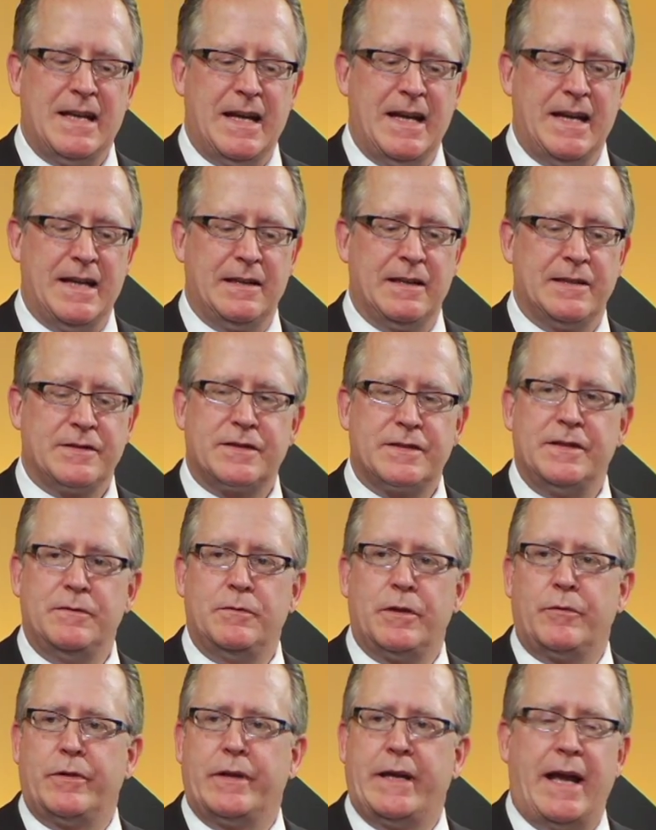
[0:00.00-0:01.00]
And let's see
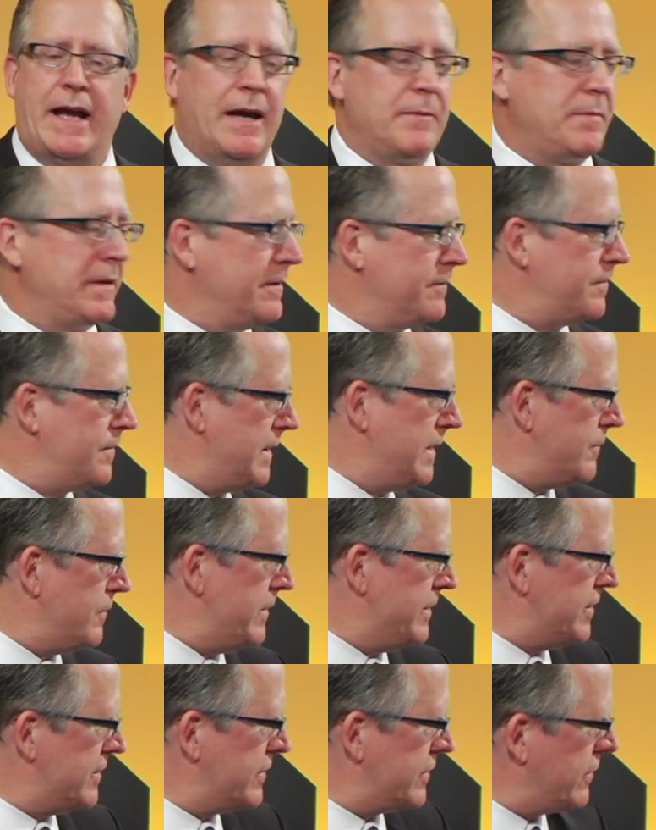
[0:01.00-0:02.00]
what would happen if
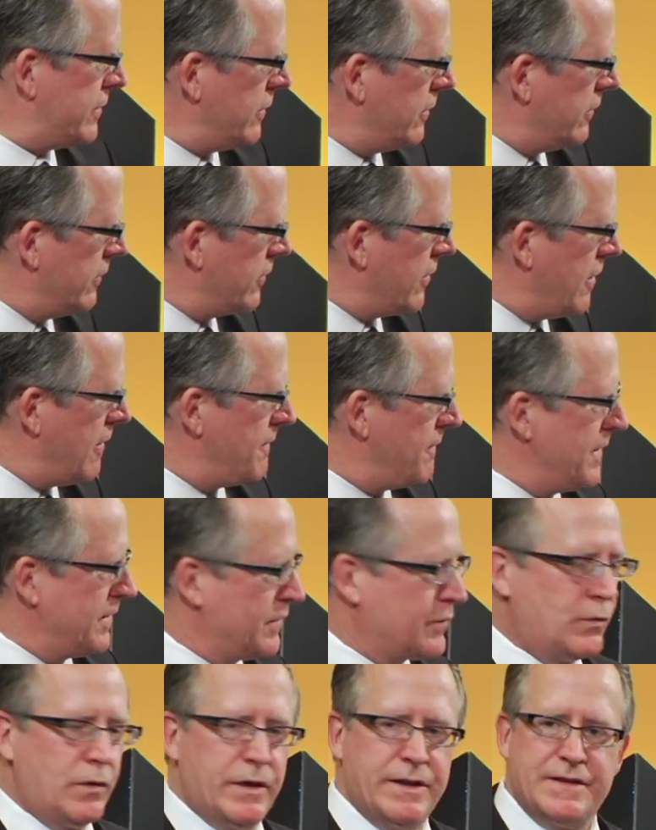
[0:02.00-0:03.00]
we just turned off
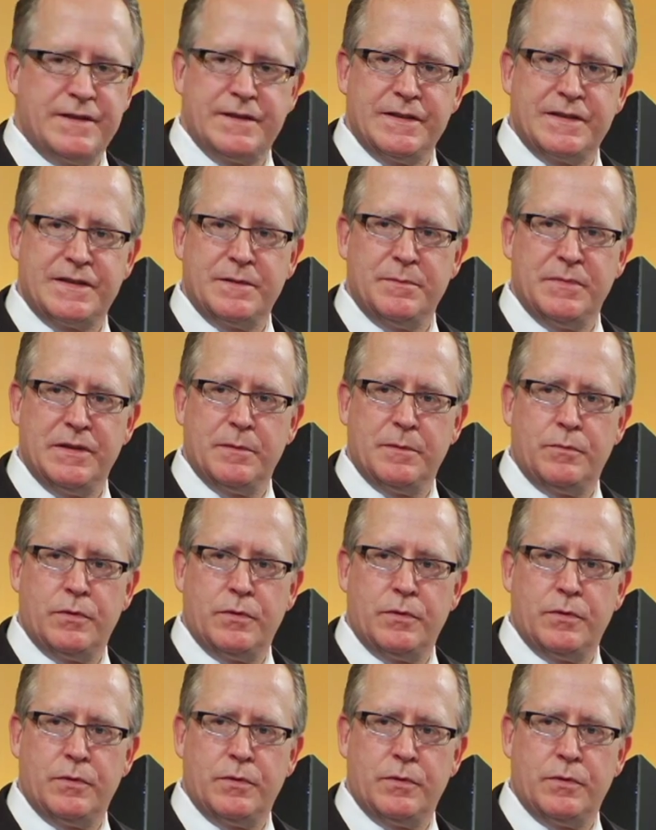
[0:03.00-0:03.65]
this one system in the